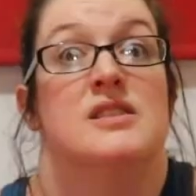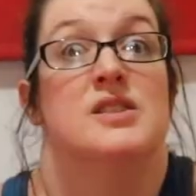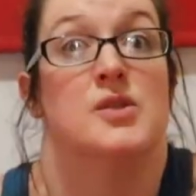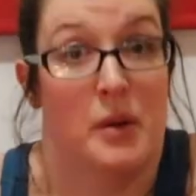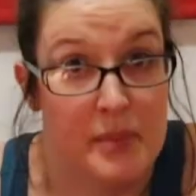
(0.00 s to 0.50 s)

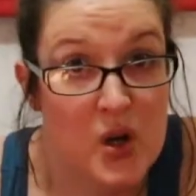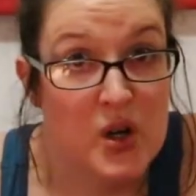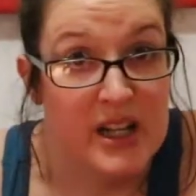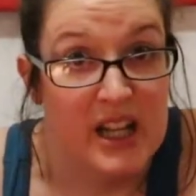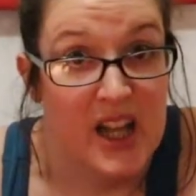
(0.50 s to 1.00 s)
So I'm not
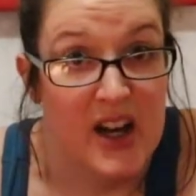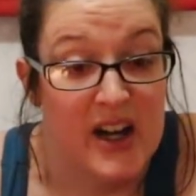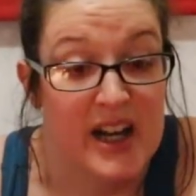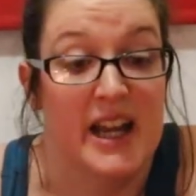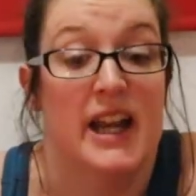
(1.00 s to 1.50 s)
gonna
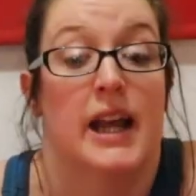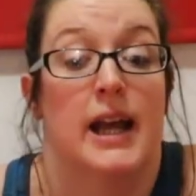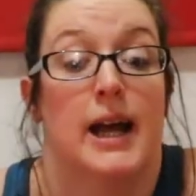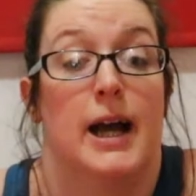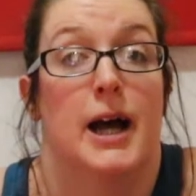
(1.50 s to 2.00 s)
lie,
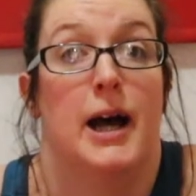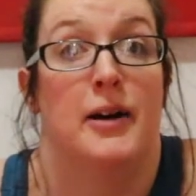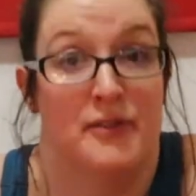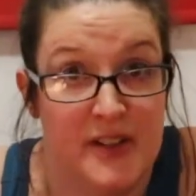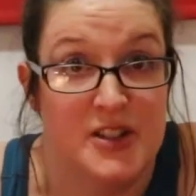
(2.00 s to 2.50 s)
I
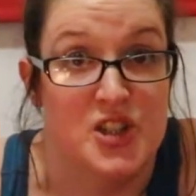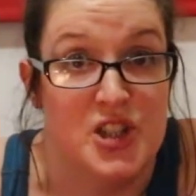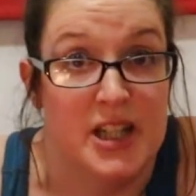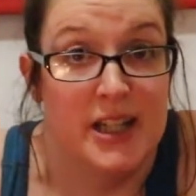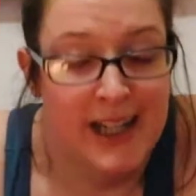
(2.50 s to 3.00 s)
fudged
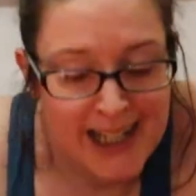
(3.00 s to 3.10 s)
it.